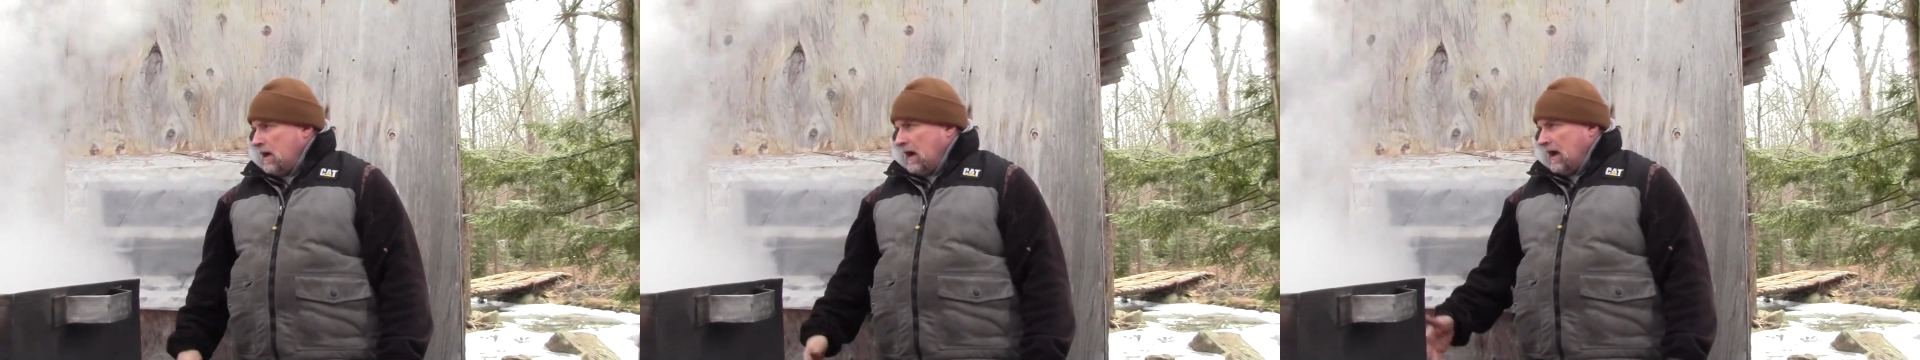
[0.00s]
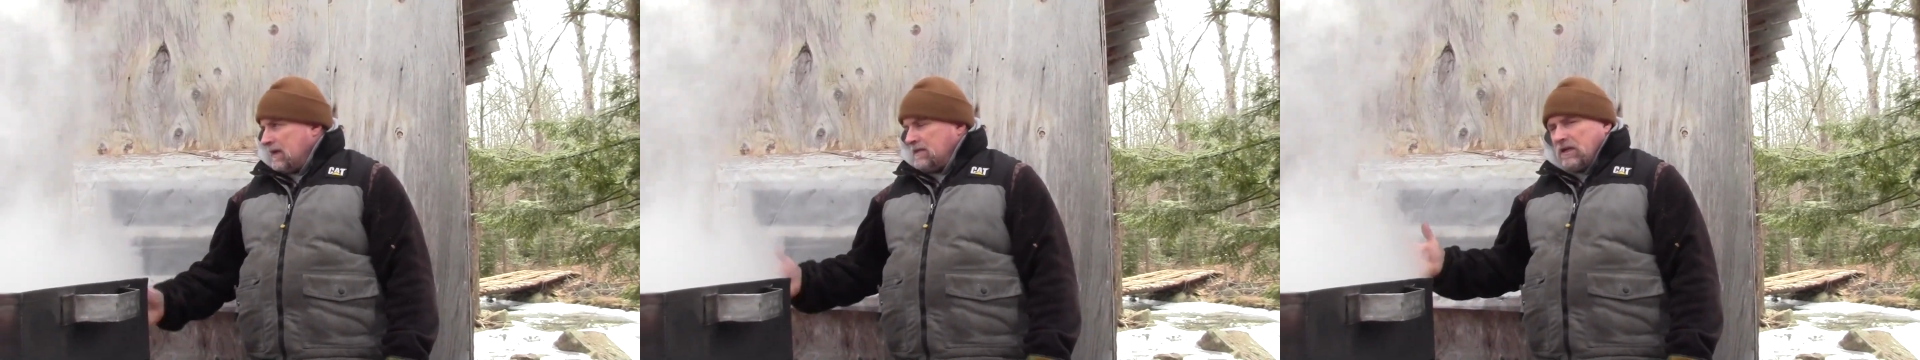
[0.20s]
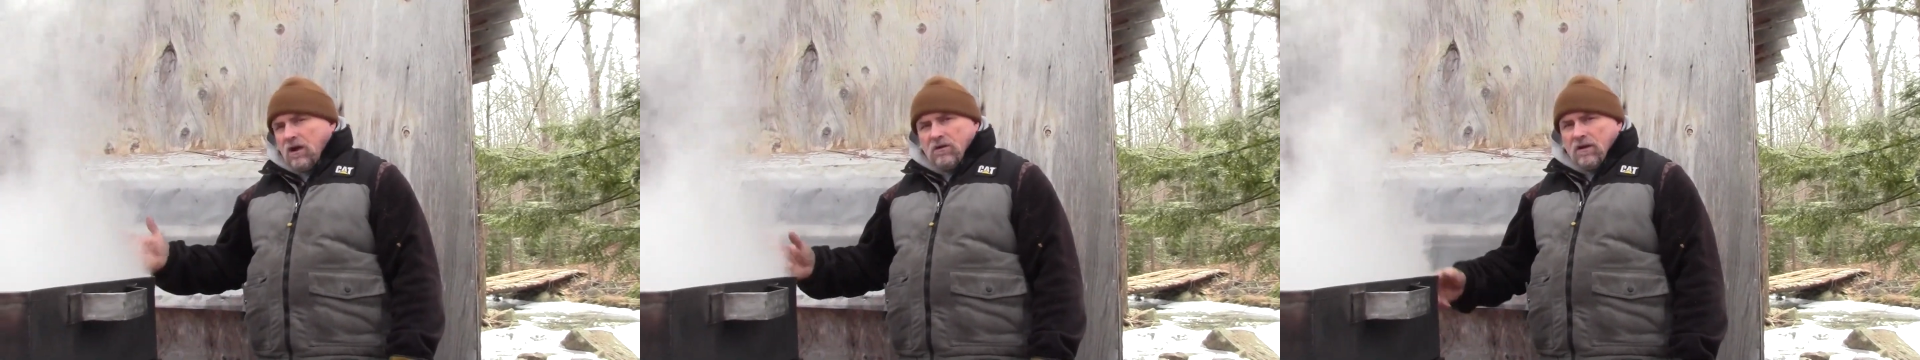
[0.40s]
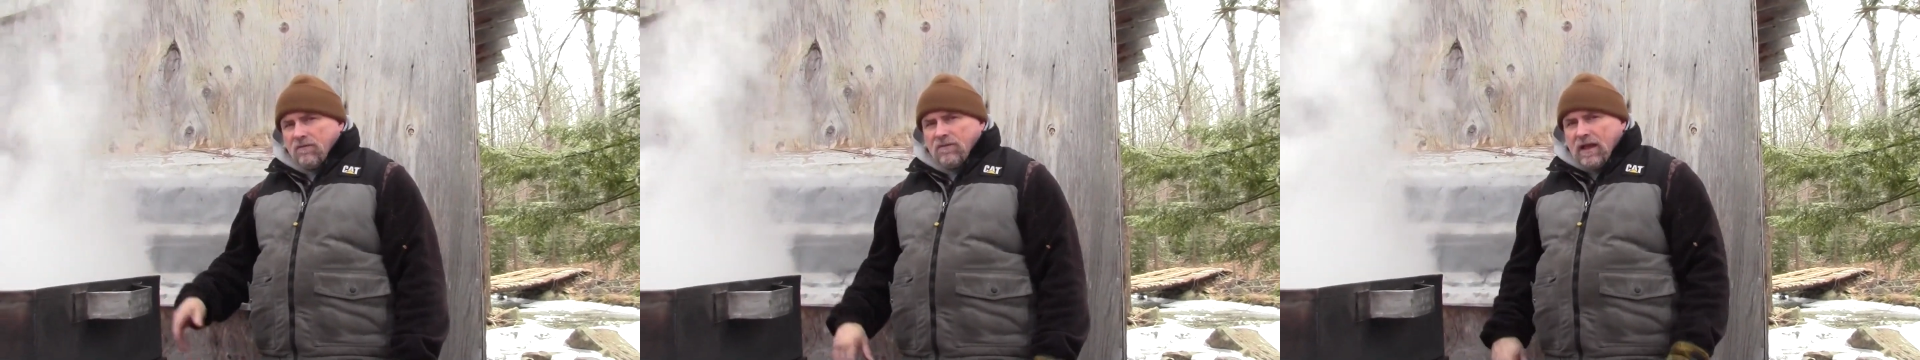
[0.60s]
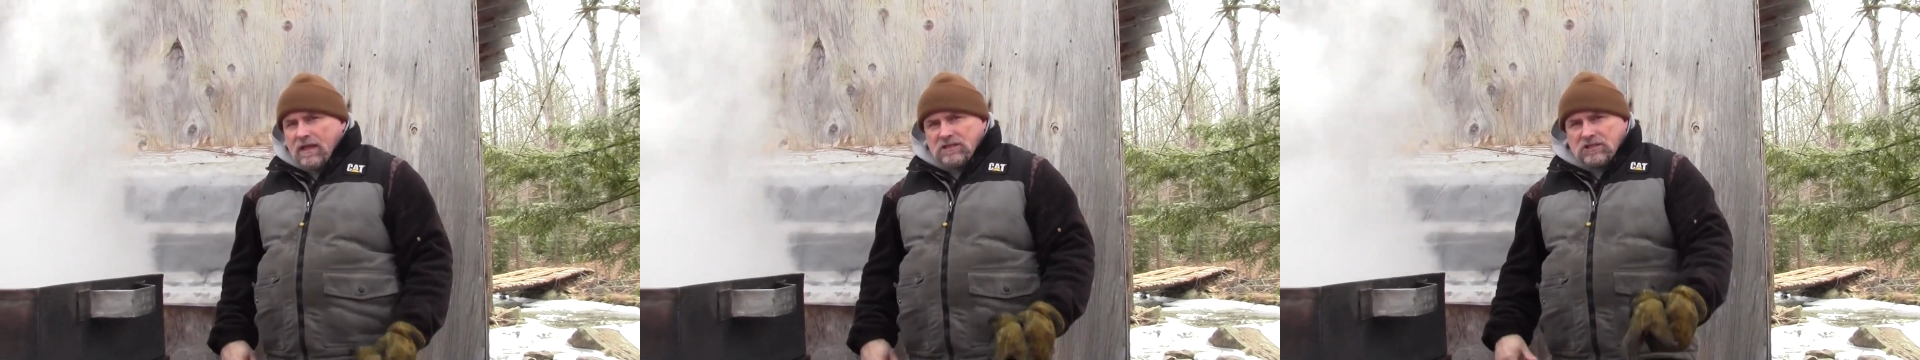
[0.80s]
I doubt
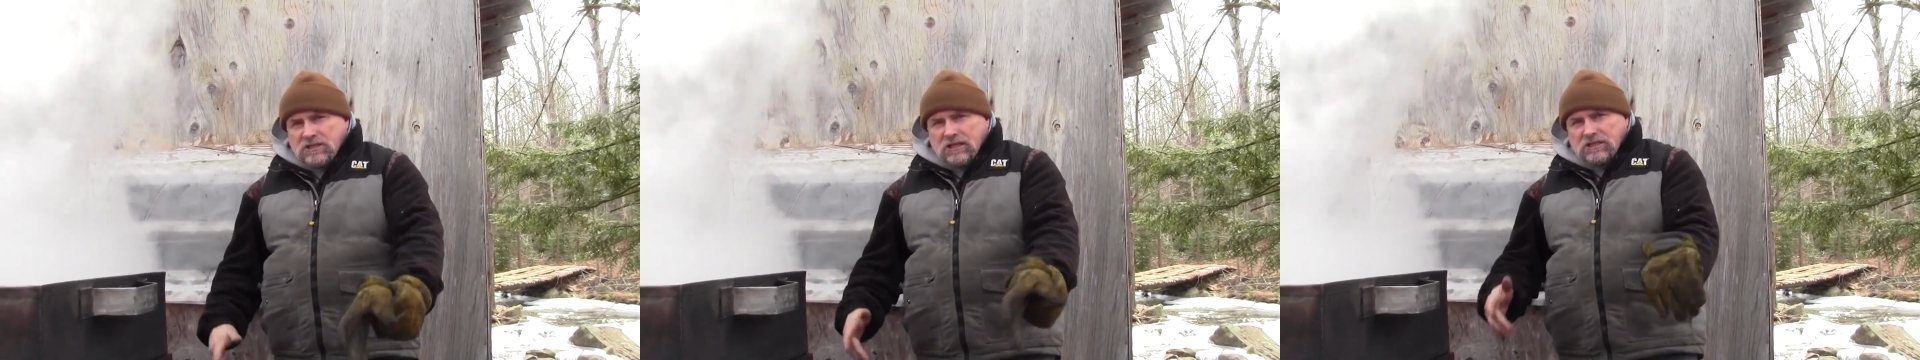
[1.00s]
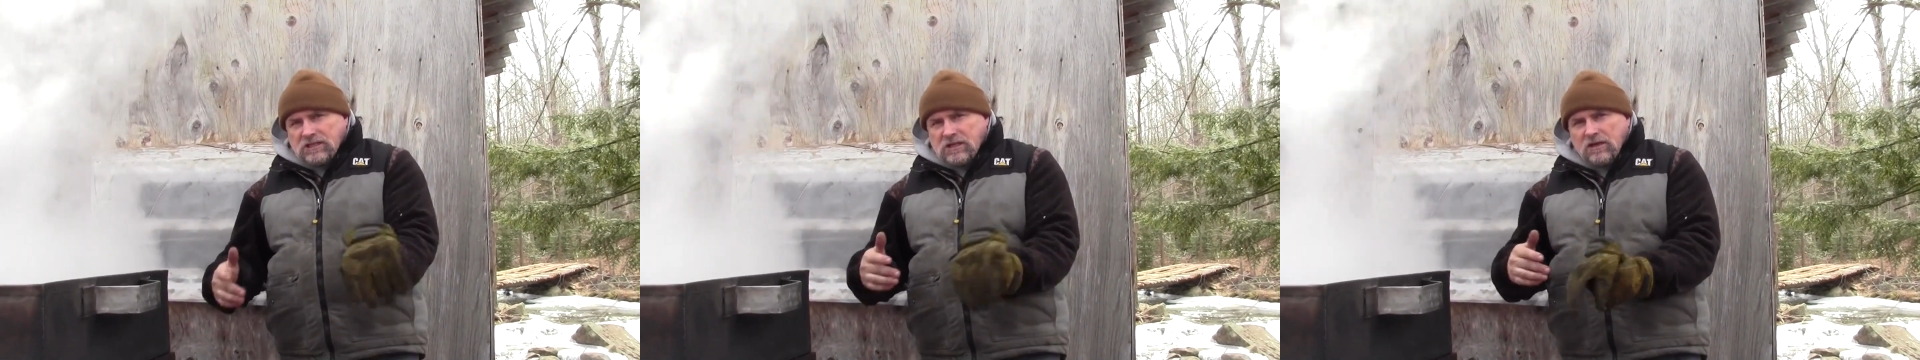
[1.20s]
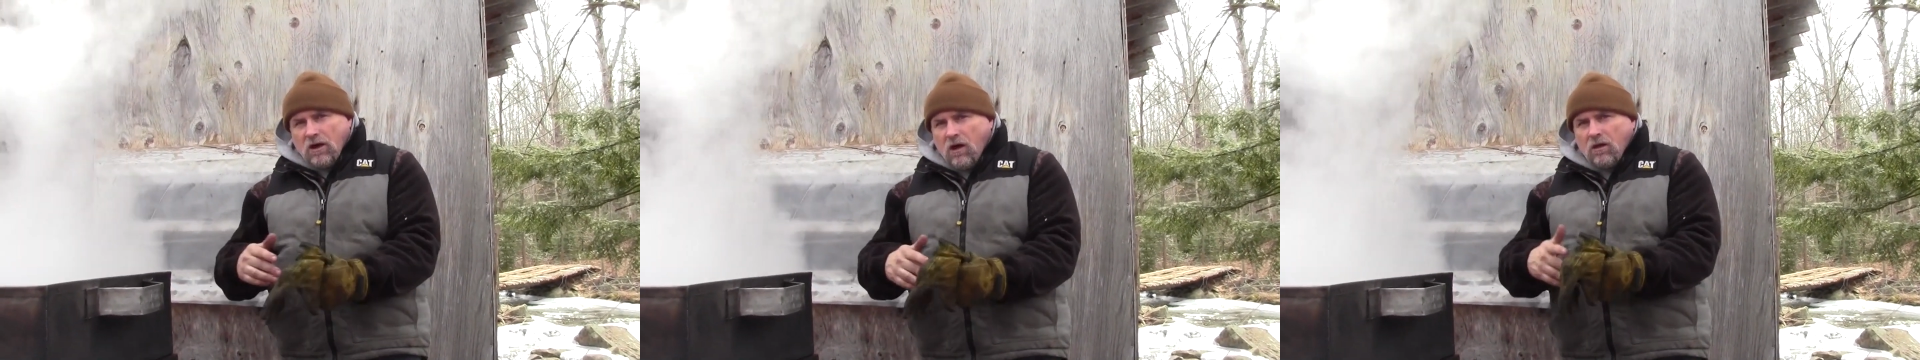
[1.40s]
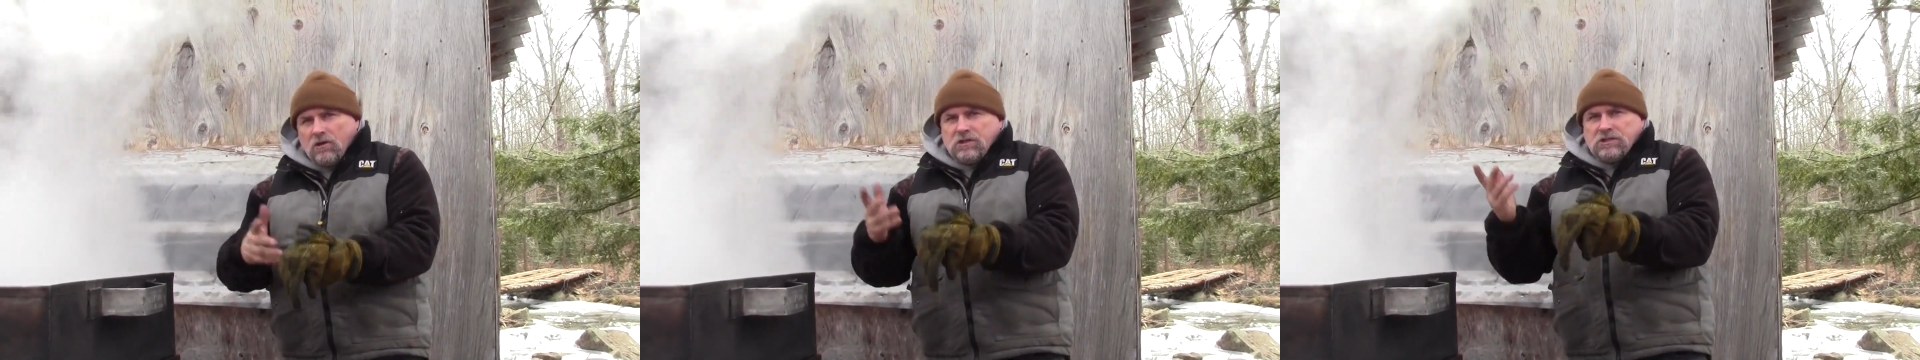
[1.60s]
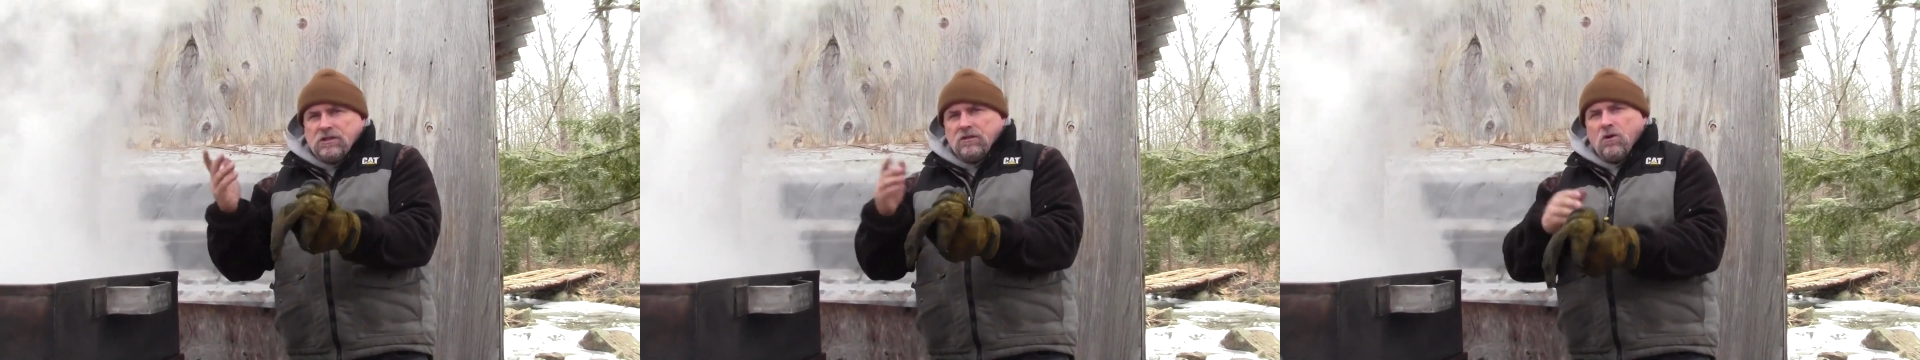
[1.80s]
I've got $60